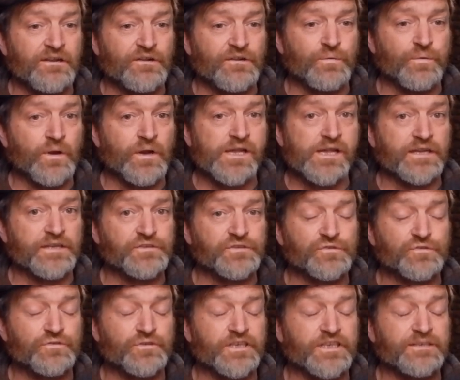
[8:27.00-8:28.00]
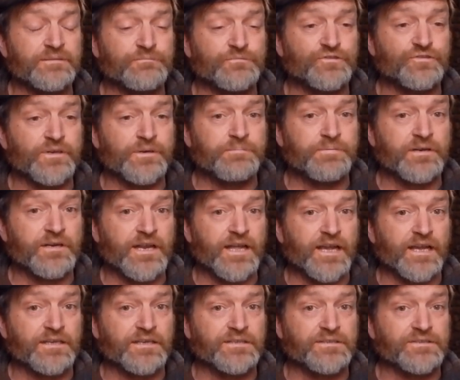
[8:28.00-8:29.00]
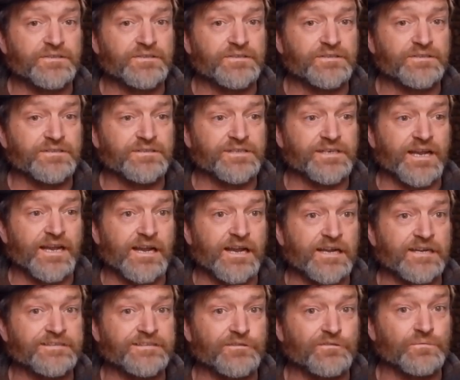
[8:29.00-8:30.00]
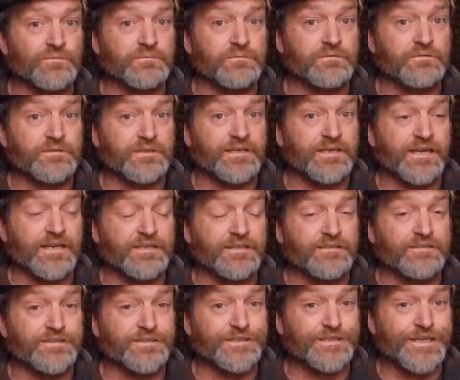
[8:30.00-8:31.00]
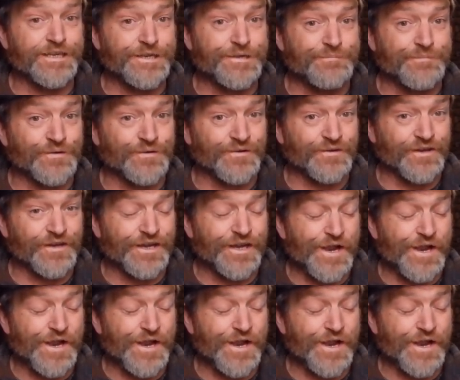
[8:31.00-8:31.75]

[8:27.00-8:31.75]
quite extreme triple X adult entertainment.